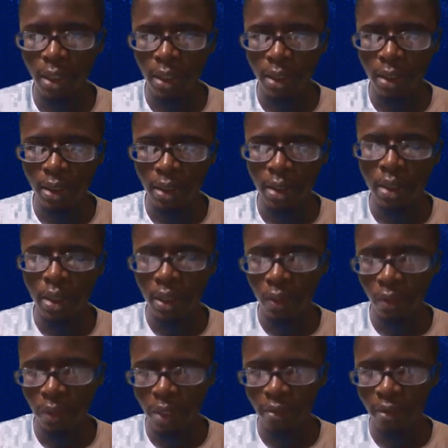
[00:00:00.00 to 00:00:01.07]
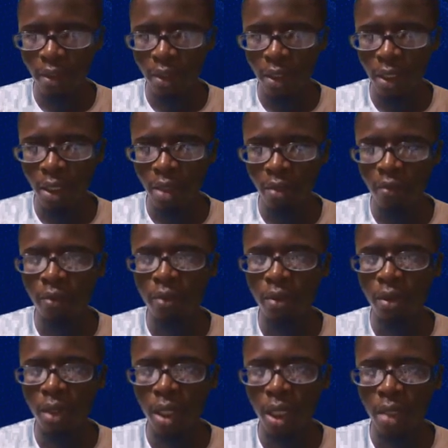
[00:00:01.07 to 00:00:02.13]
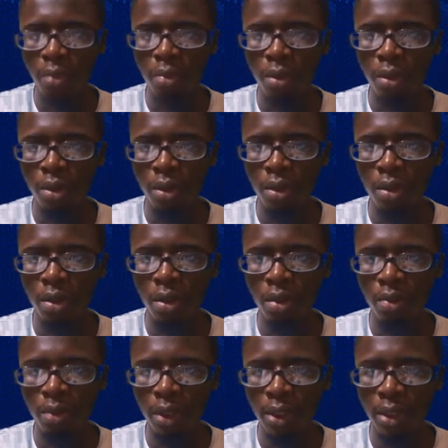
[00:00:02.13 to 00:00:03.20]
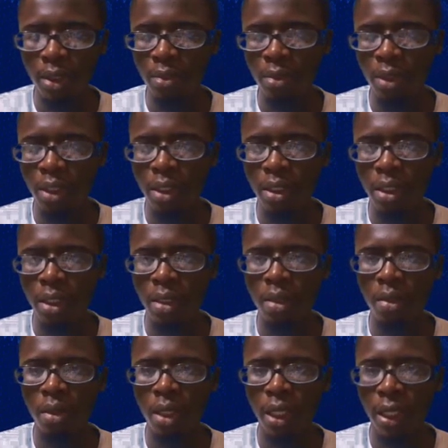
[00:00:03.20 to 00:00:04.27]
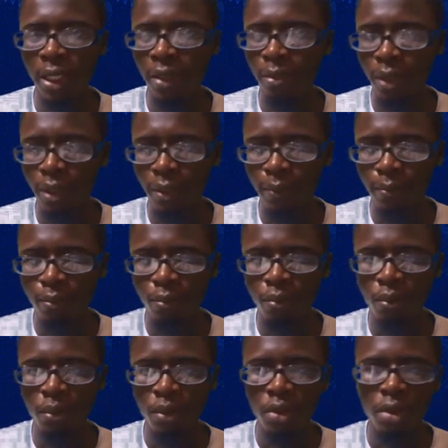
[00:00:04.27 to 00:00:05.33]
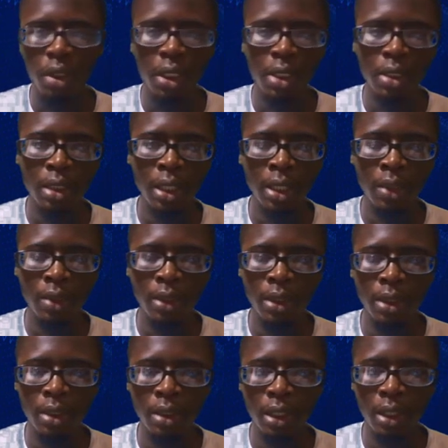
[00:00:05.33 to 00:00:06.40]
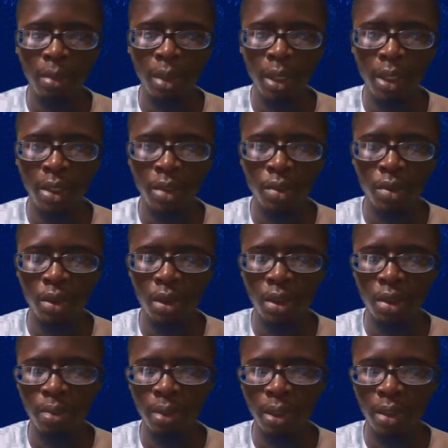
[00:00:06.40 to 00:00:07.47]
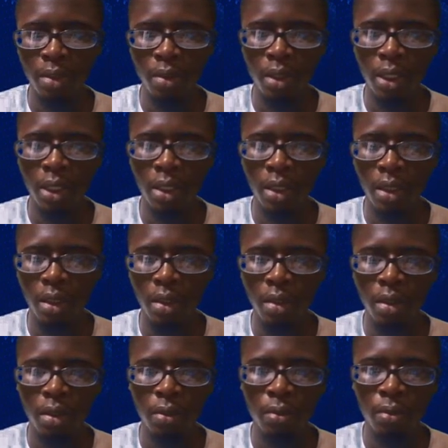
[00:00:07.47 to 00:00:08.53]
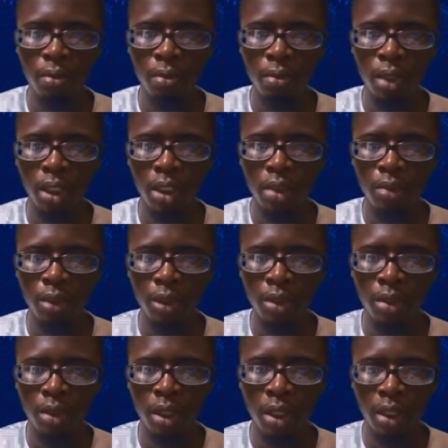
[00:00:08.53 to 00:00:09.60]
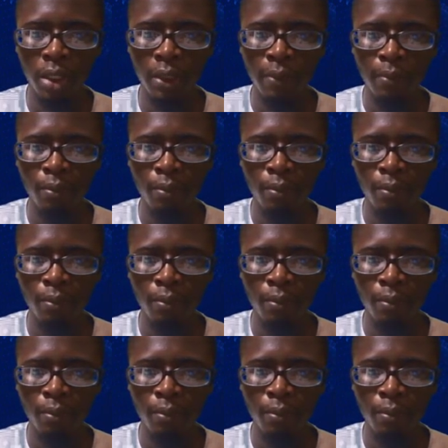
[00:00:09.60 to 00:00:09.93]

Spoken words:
And whenever you have log a plus log b, it's the same thing as saying log ab. So let's see how this applies to this particular expression here.